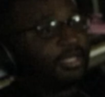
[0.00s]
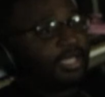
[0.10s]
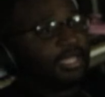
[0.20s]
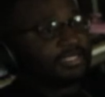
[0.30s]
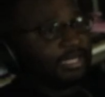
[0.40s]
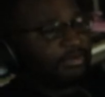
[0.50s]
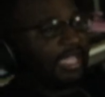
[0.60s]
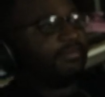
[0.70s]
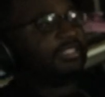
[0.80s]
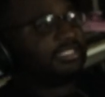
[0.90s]
And it's like we
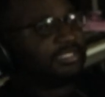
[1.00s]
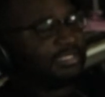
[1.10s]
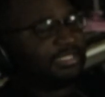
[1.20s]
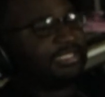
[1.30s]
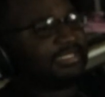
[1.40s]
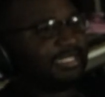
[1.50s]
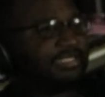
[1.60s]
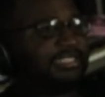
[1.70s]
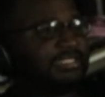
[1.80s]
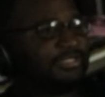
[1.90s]
have these
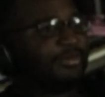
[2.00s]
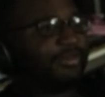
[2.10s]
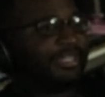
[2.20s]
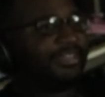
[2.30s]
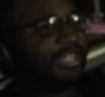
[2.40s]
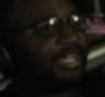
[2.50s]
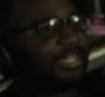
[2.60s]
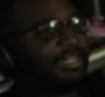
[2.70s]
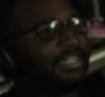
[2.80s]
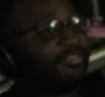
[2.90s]
such distorted
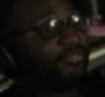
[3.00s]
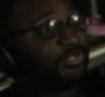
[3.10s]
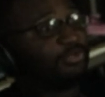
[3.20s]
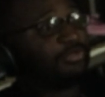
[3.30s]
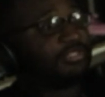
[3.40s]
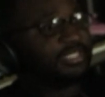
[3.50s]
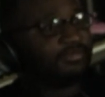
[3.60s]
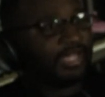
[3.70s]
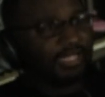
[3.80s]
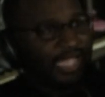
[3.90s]
views
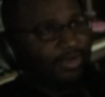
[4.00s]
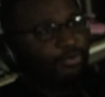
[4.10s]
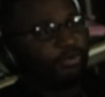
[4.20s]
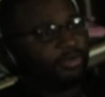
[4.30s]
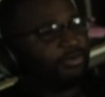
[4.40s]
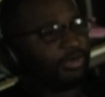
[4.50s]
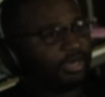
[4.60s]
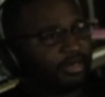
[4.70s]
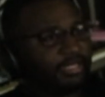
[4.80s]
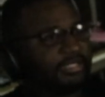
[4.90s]
of like how women
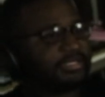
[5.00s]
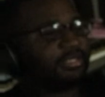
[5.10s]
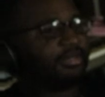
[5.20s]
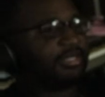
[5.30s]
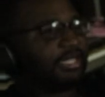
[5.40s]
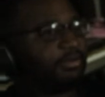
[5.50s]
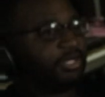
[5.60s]
are in this current climate.